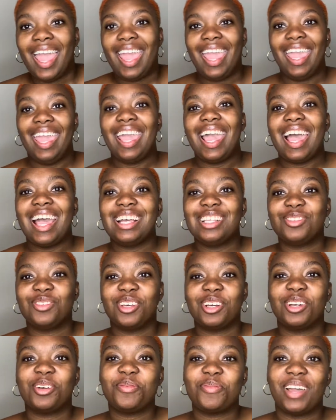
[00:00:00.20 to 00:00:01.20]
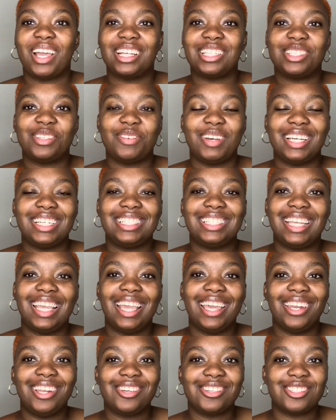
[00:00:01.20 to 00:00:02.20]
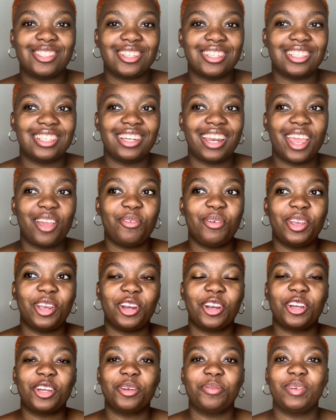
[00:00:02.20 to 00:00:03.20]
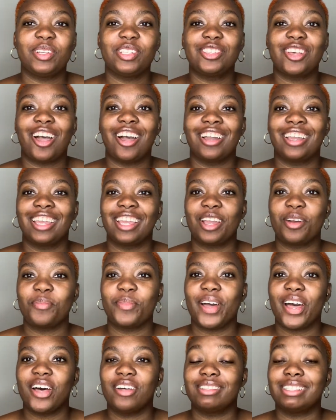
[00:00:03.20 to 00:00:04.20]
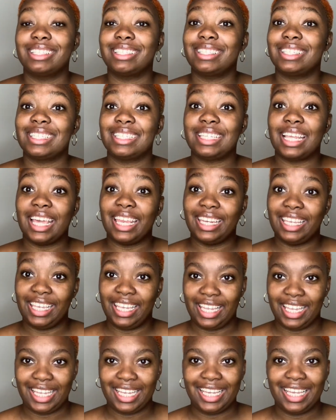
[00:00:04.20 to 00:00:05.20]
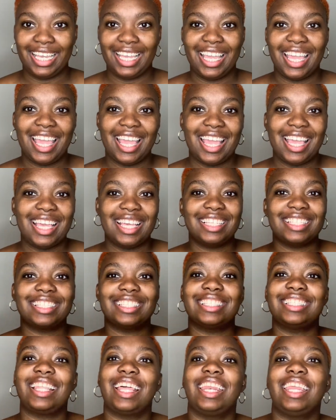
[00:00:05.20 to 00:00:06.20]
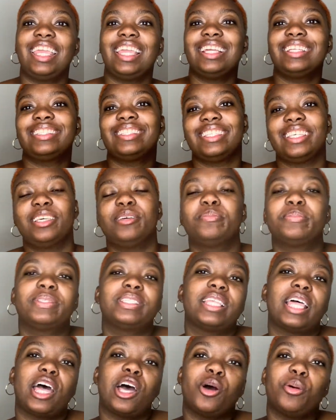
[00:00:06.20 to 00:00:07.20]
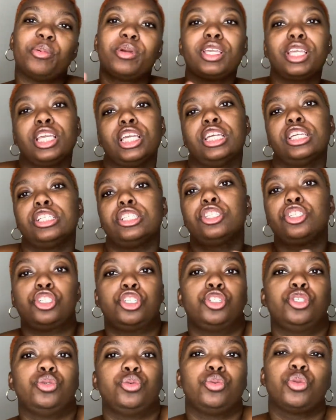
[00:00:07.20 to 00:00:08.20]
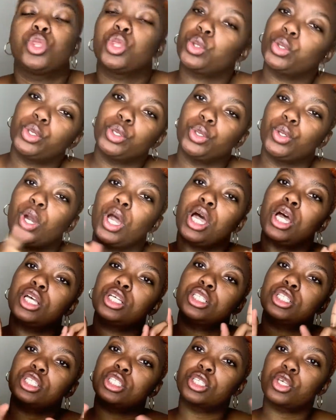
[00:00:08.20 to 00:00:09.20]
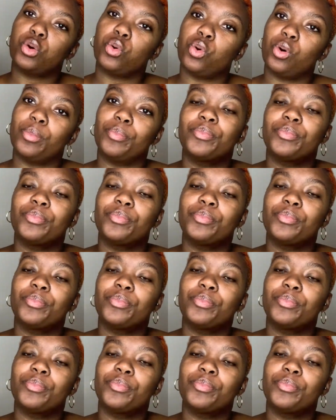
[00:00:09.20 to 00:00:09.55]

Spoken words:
Hey guys, welcome back to my channel. So today we are going to be talking about studying tips to help get you through school.